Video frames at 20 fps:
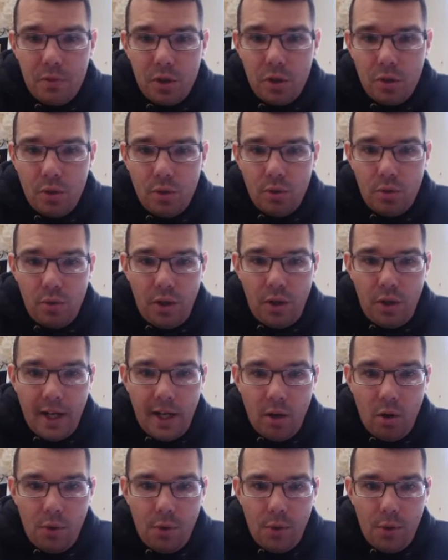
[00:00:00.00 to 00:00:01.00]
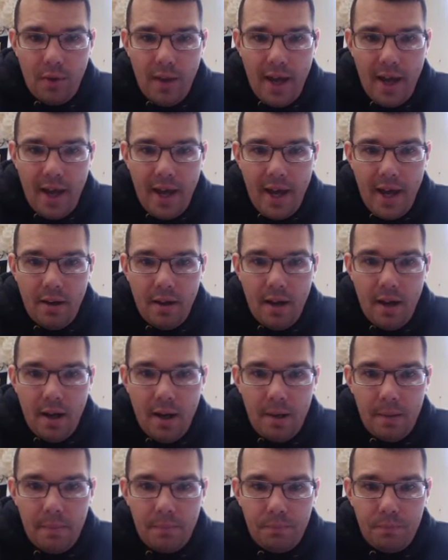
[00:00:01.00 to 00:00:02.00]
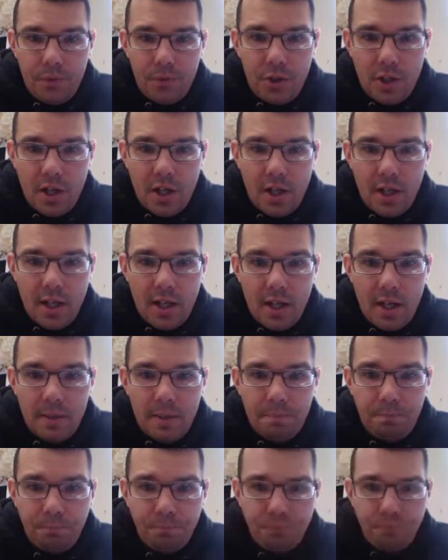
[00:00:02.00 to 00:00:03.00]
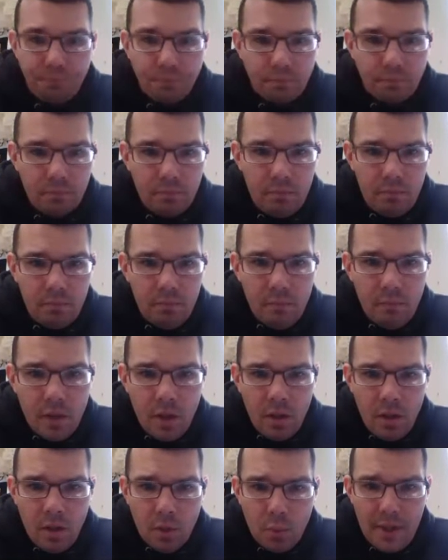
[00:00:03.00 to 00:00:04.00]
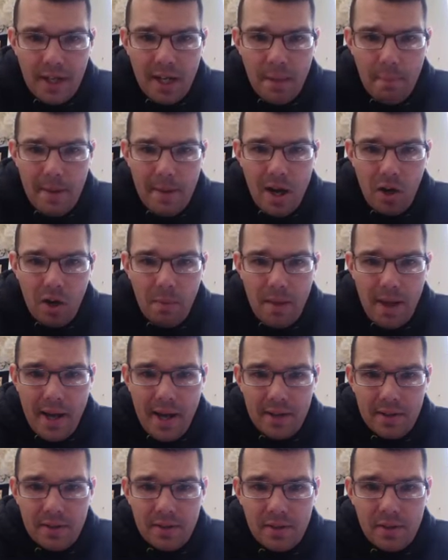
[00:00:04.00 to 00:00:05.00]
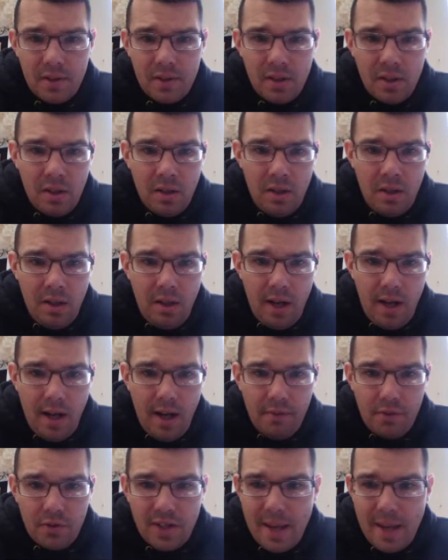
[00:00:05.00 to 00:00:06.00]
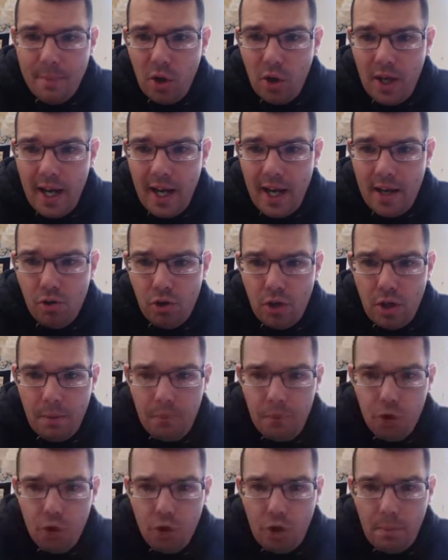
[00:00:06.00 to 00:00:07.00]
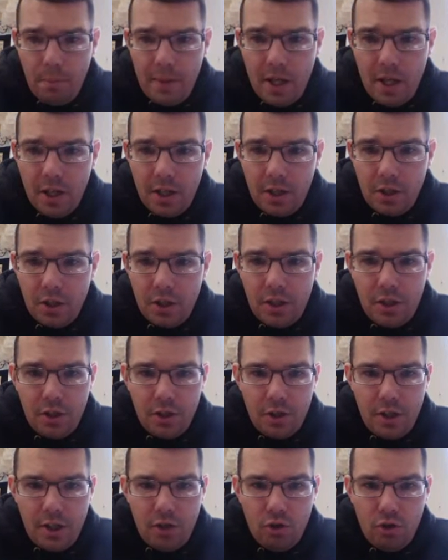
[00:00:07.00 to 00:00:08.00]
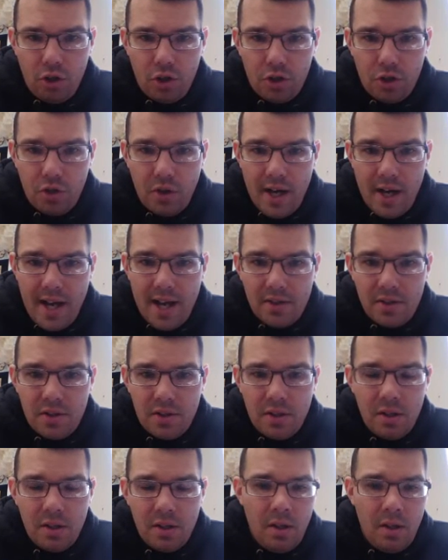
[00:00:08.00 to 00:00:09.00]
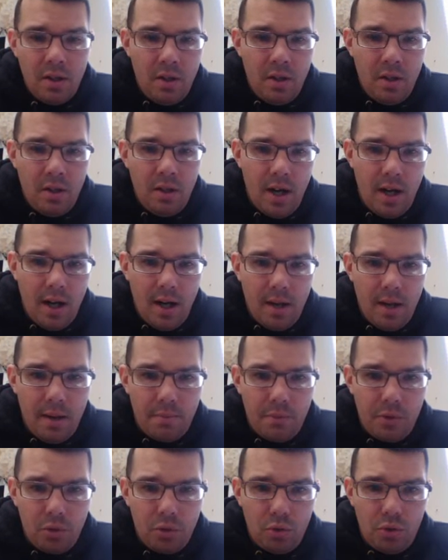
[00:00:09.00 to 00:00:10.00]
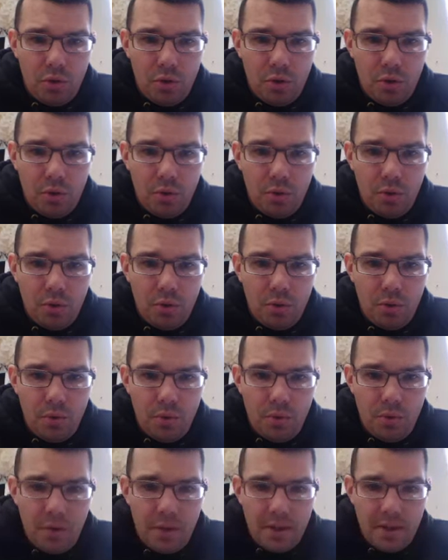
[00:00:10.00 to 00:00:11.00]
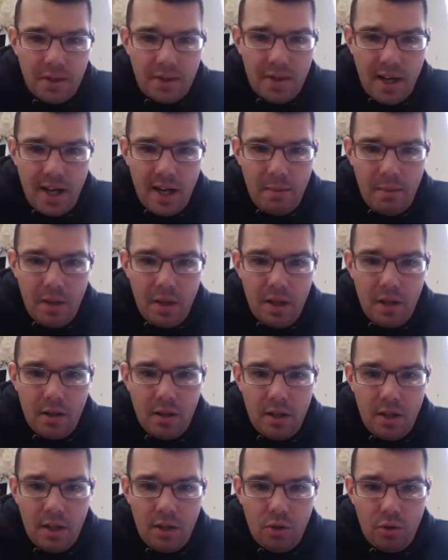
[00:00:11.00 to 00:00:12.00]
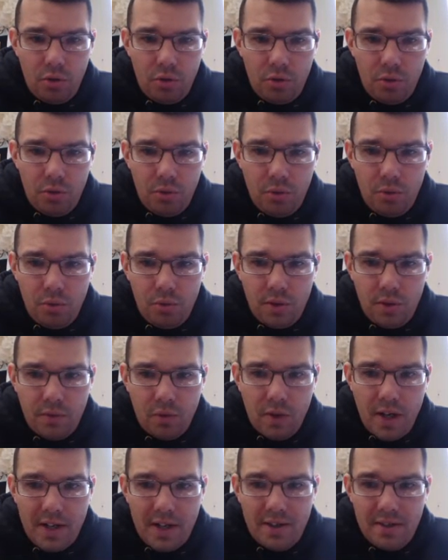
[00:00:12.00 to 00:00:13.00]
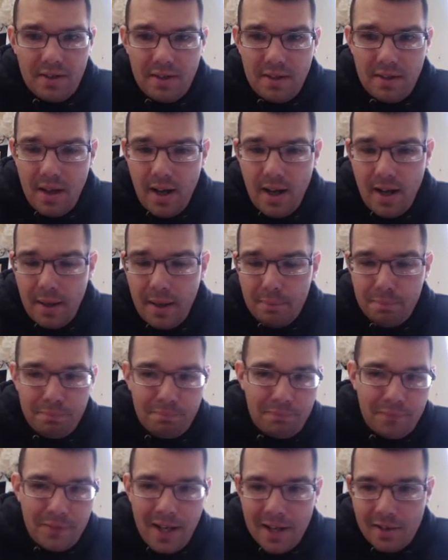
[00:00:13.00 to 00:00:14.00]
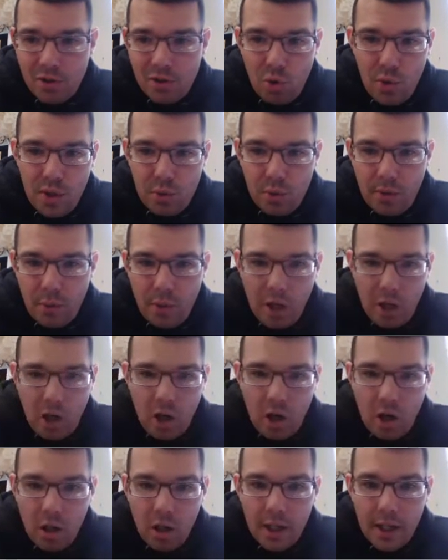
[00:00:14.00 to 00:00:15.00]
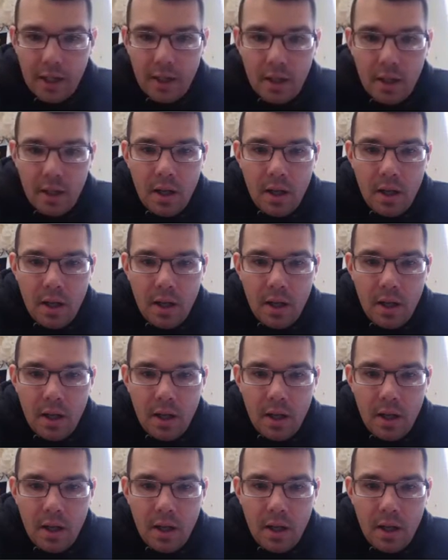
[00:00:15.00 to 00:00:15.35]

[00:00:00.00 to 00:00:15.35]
to you. You kind of go through that. You're going to read a Malcolm X versus MLK. You'll compare and you'll contrast. You'll do the assignment, and you'll do civil rights test quiz, what you want to call it.